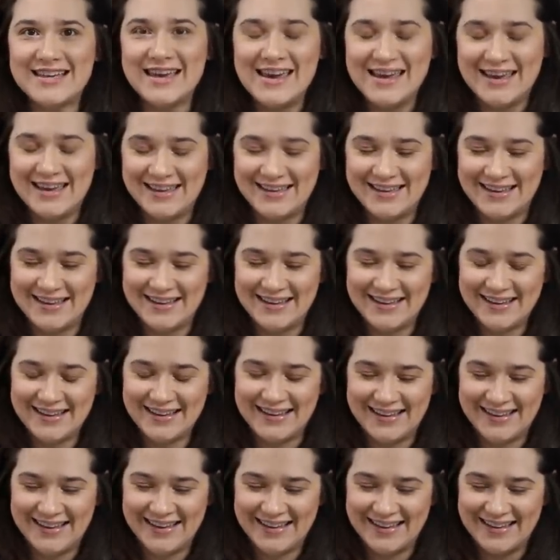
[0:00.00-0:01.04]

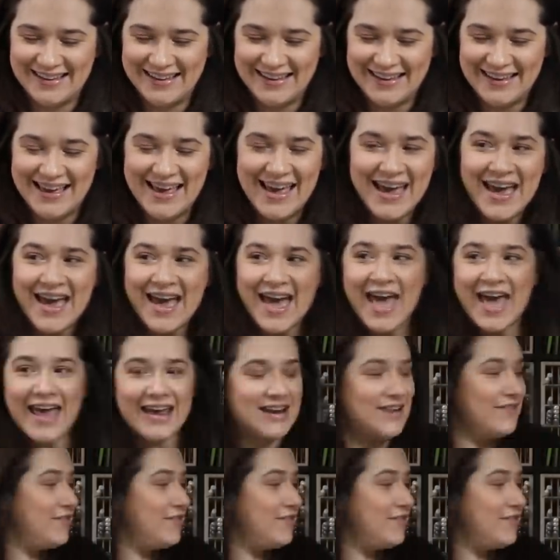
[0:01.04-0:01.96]
And